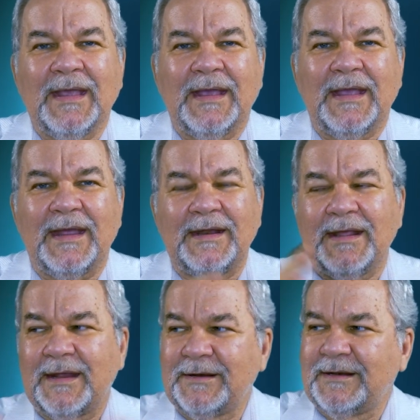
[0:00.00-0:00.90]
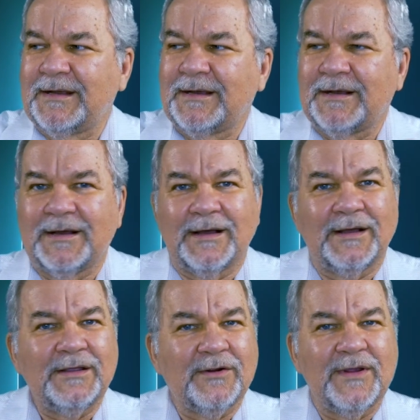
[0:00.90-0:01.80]
And then
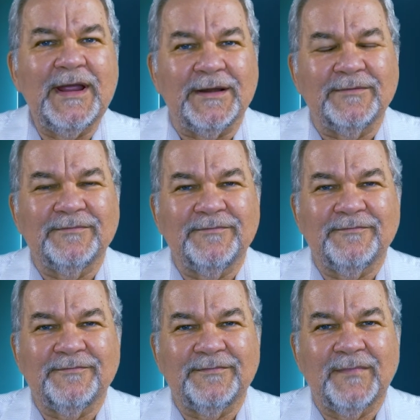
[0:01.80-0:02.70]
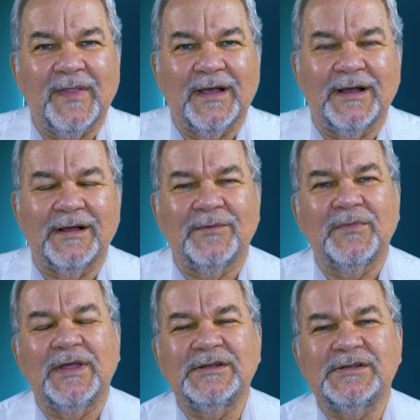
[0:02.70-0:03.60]
you're in.
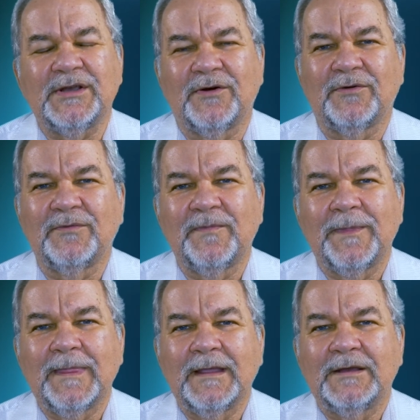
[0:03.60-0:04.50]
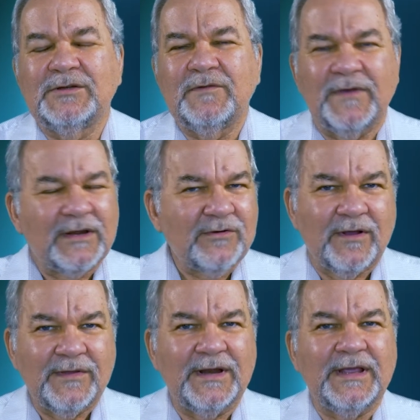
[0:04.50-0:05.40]
And so two-factor
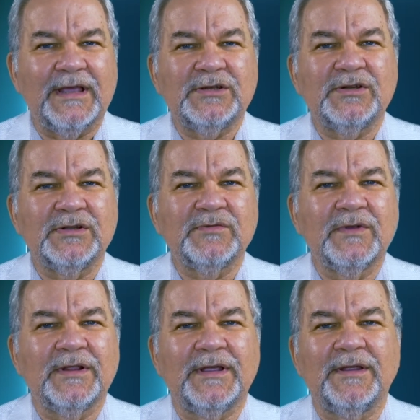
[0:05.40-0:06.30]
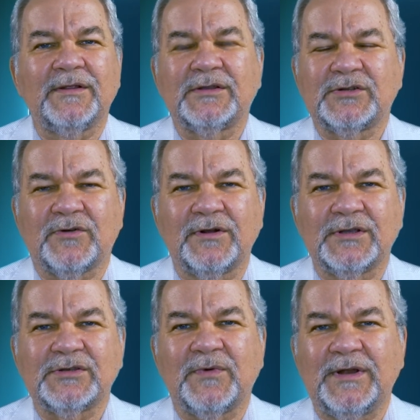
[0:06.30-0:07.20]
authentication is really the
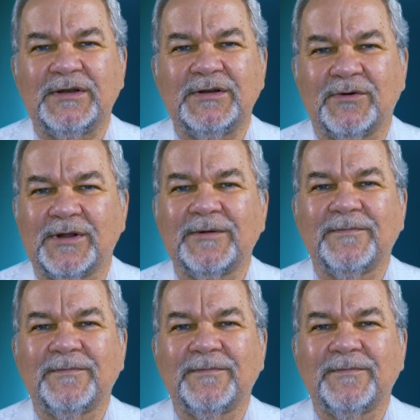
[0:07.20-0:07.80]
strongest way to do it.